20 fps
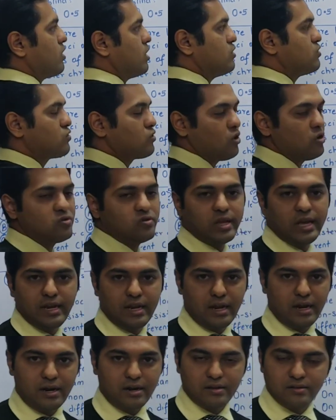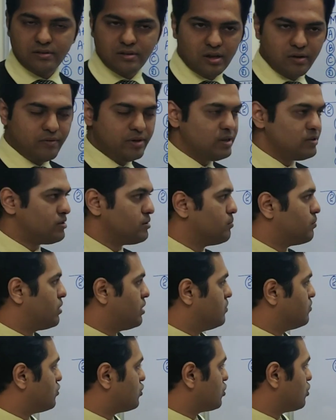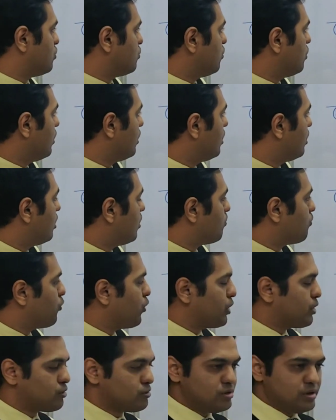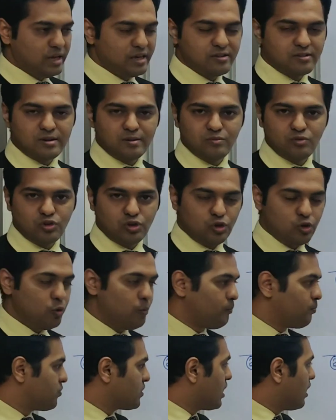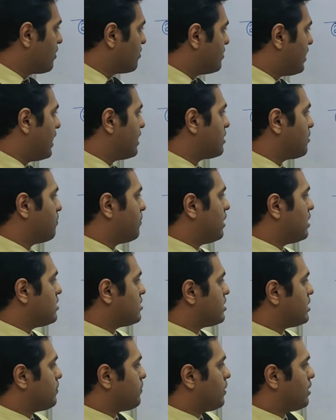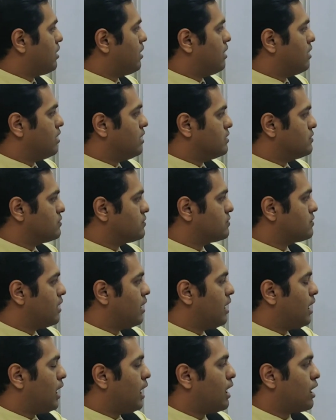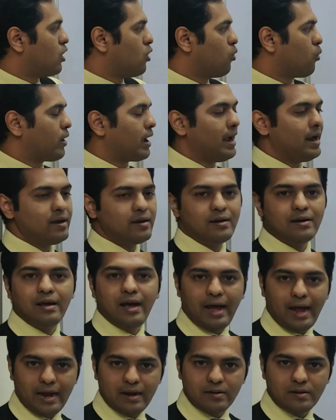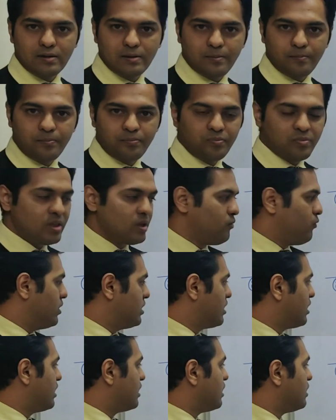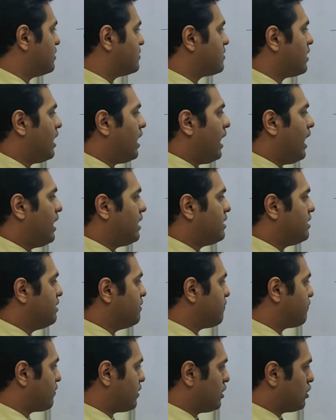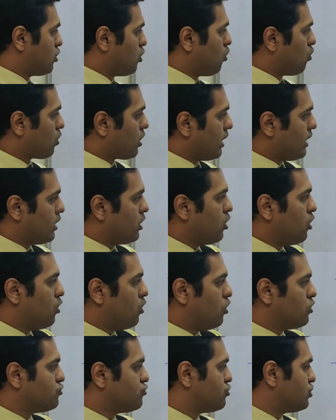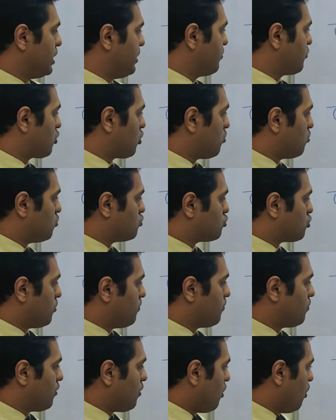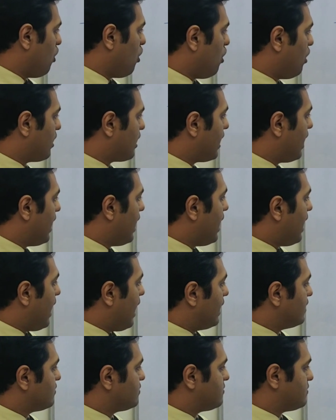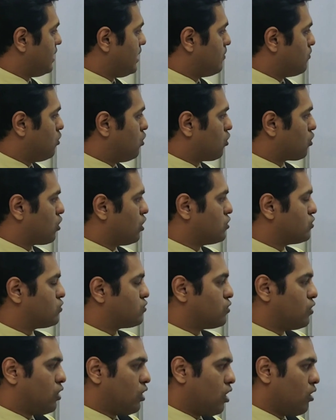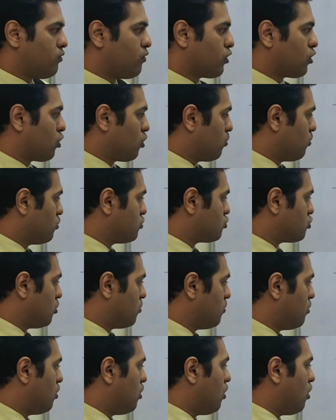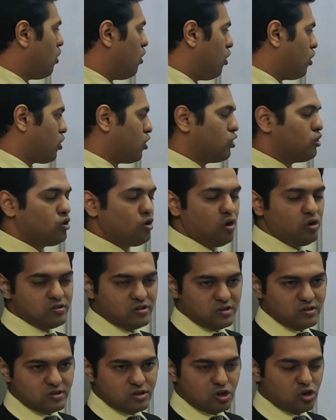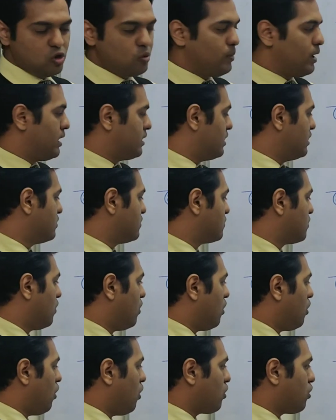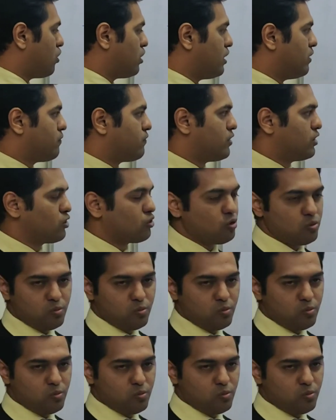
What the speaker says: crisscross inheritance, a very simple MCQ. Moving to the next MCQ, that multiple alleles are located at, whether it is at different loci on same chromosome, or at same locus of a chromosome, or on non-sister chromatids, or on different